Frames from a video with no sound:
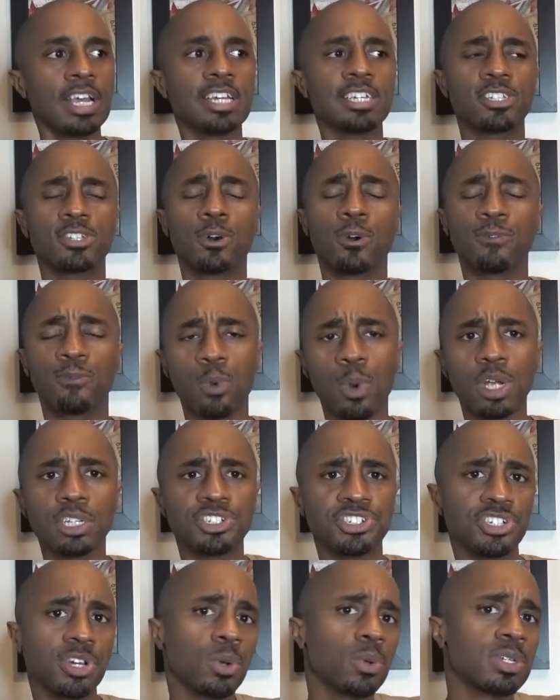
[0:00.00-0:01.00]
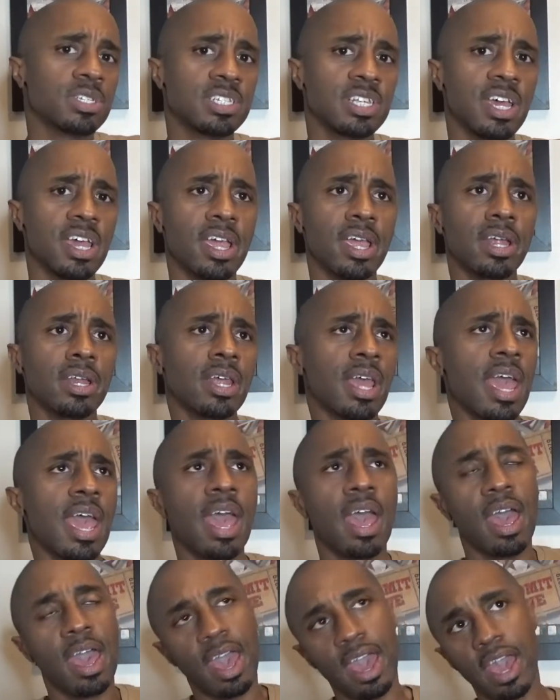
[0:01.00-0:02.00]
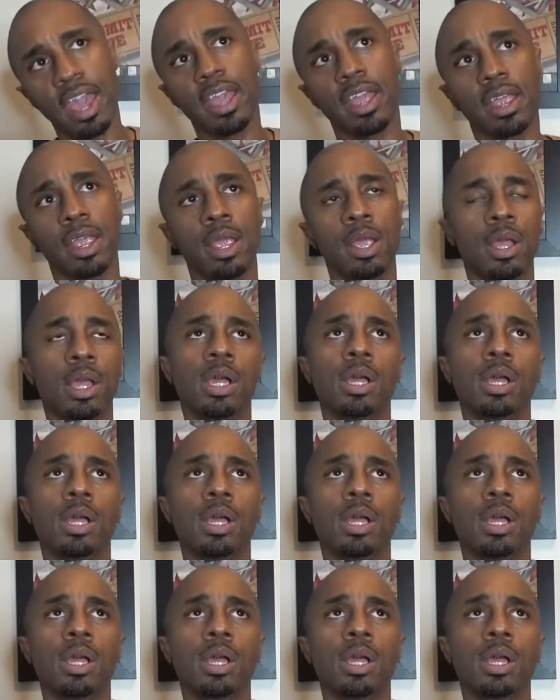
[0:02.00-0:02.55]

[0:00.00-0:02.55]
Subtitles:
So if one show is saying, hey,